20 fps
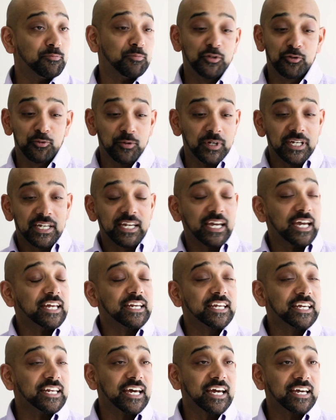between
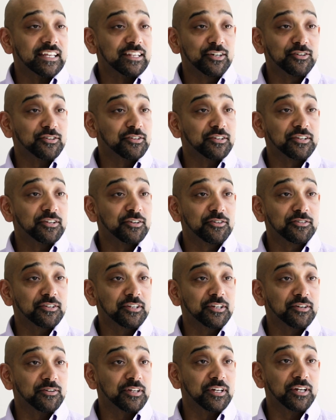Katie and I, there's there's
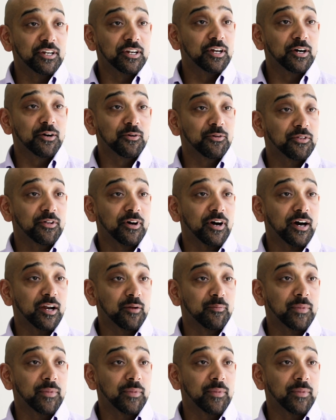literally no thought